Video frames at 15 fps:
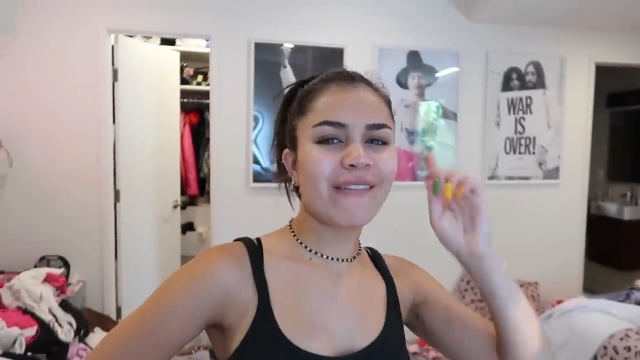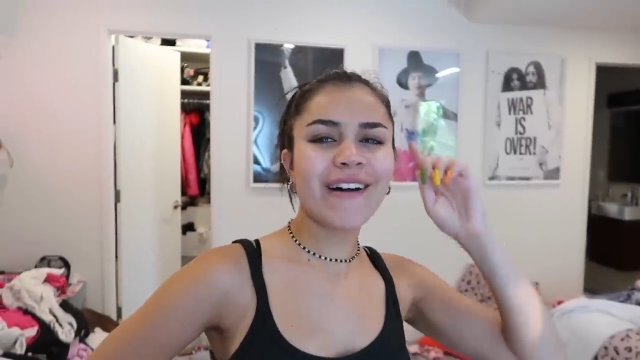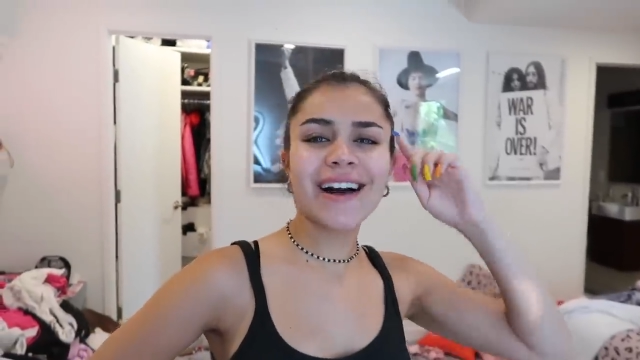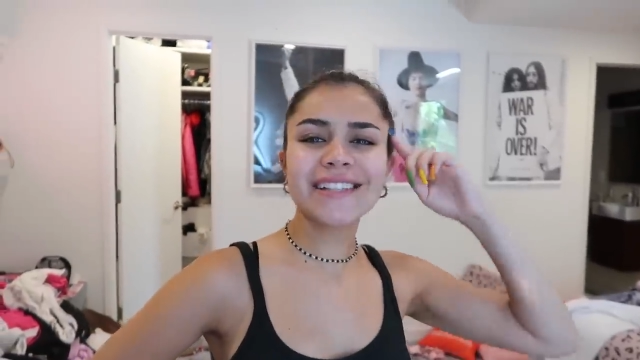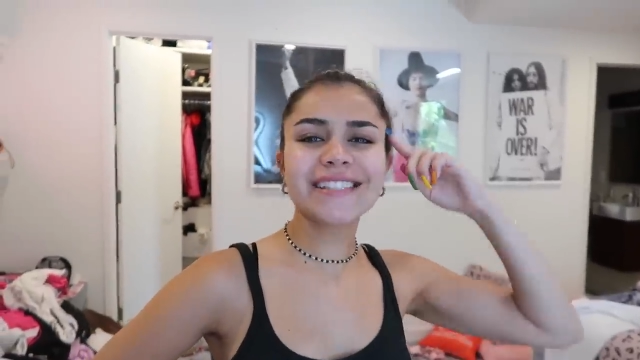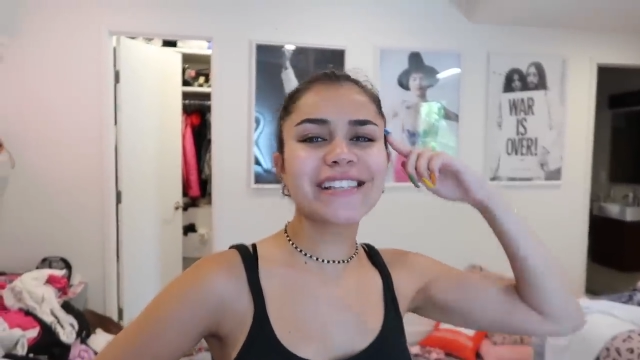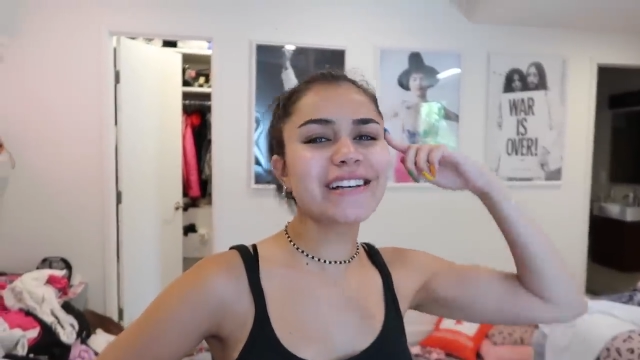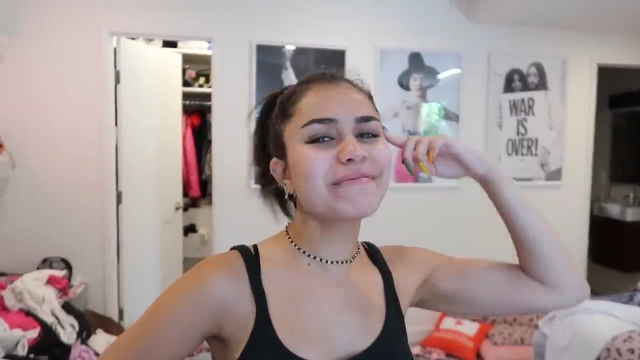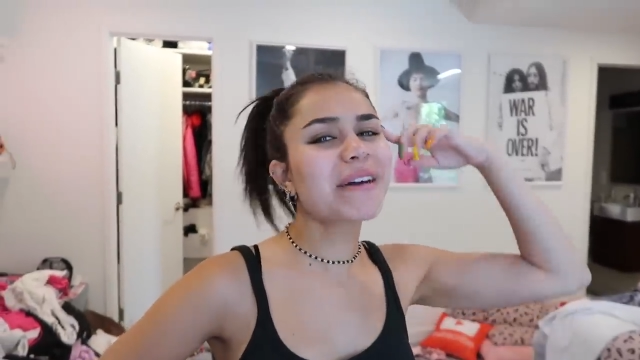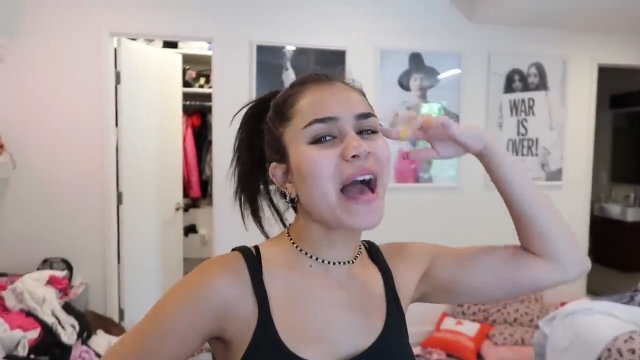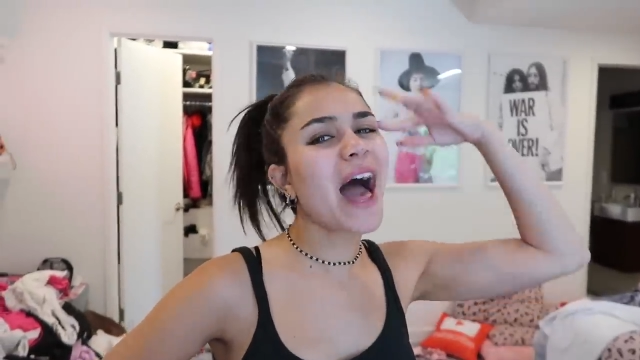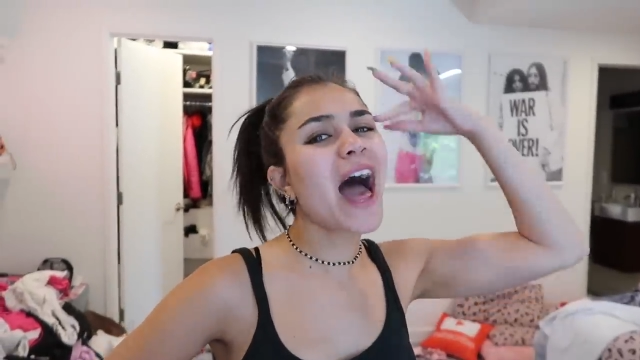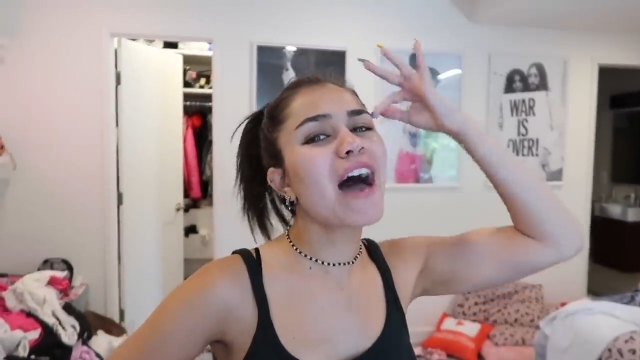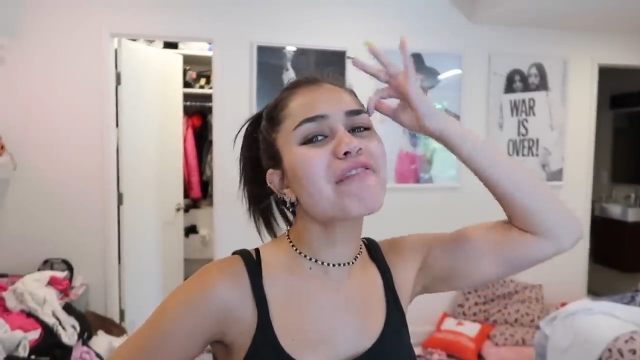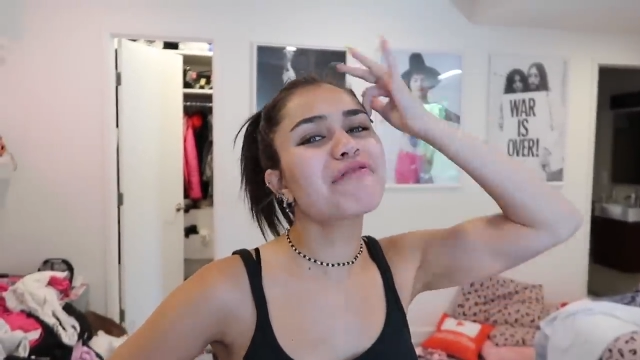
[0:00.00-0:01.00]
want some
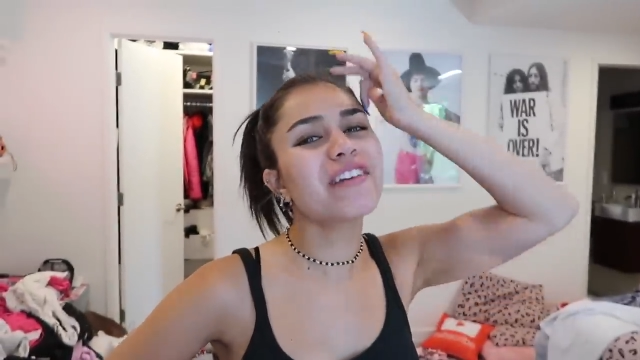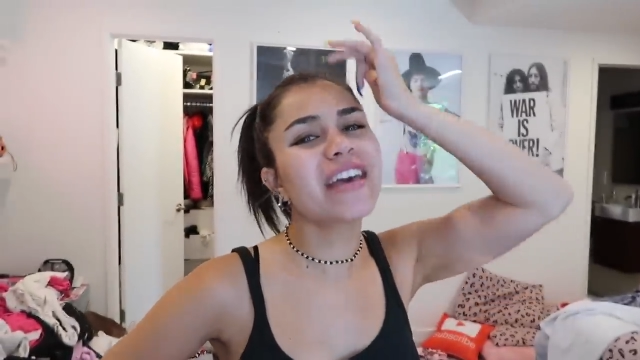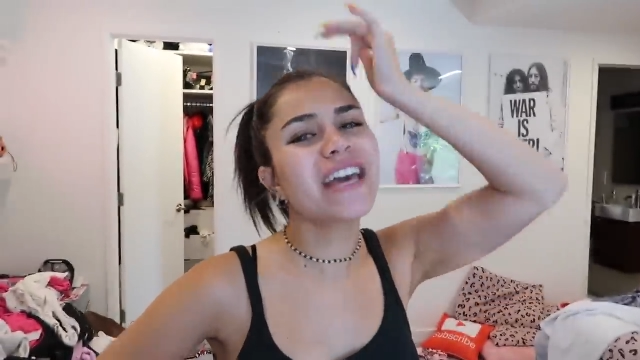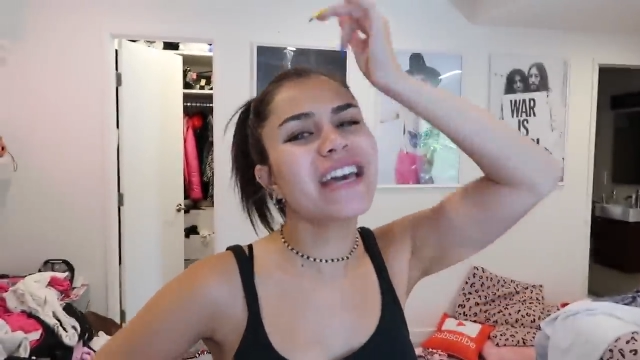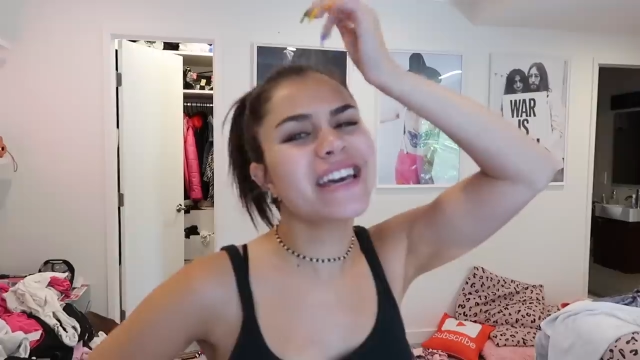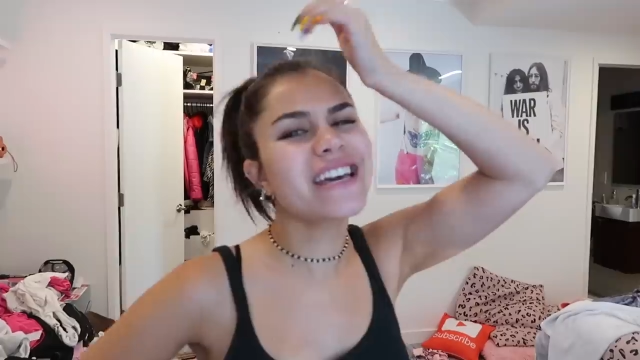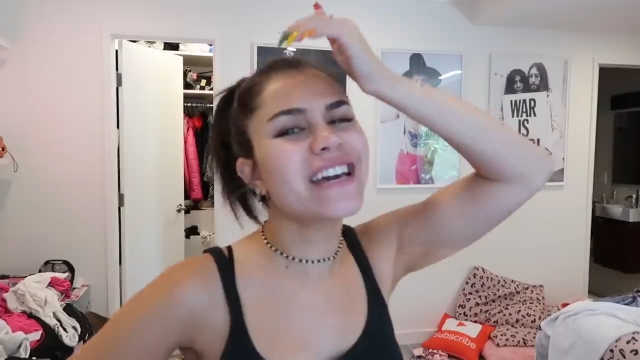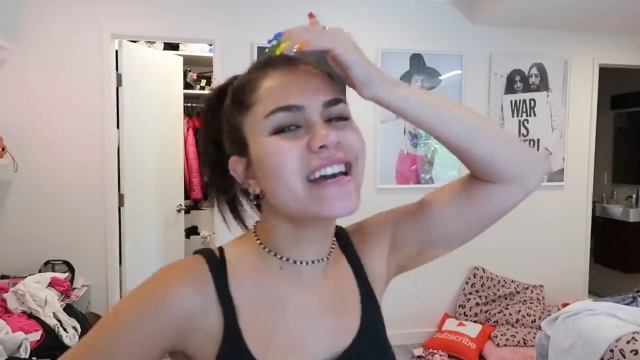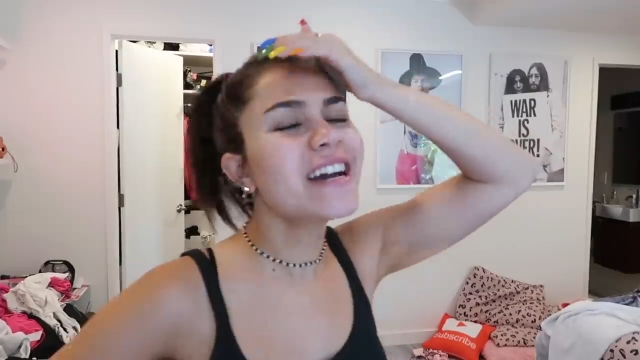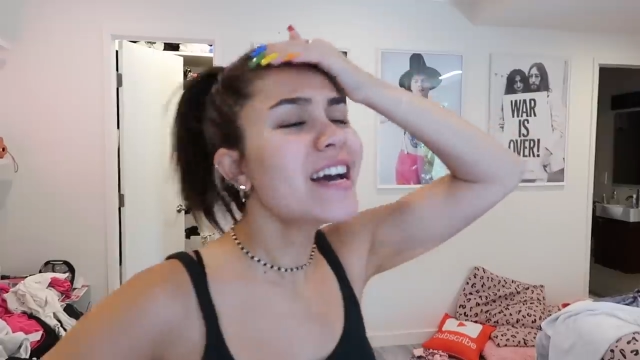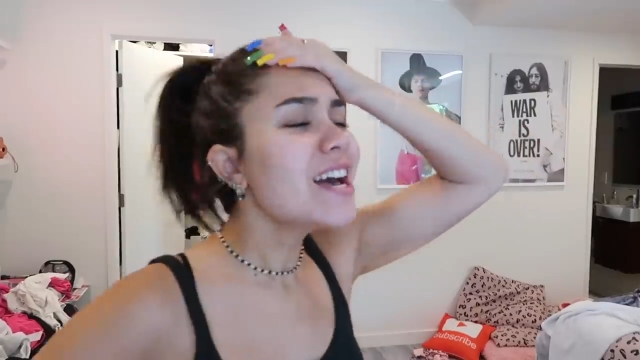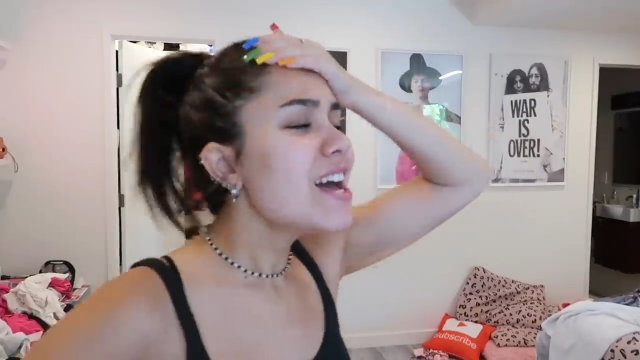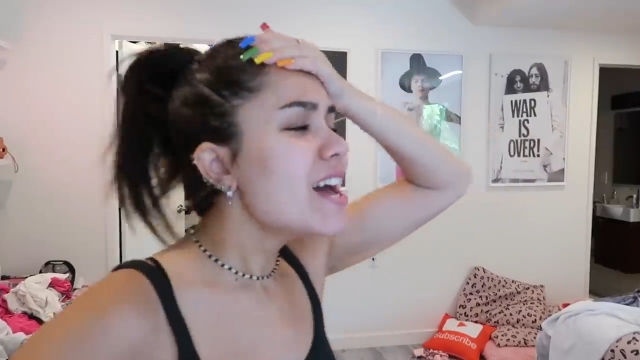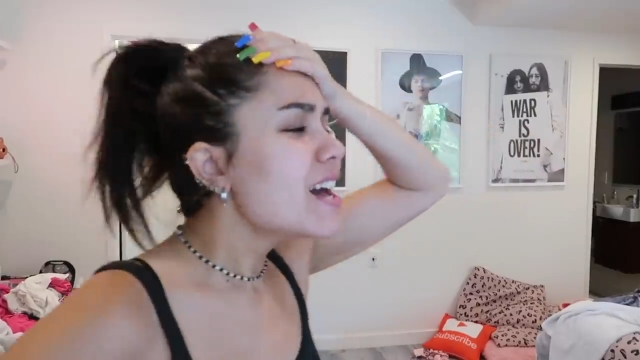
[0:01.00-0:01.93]
coffee,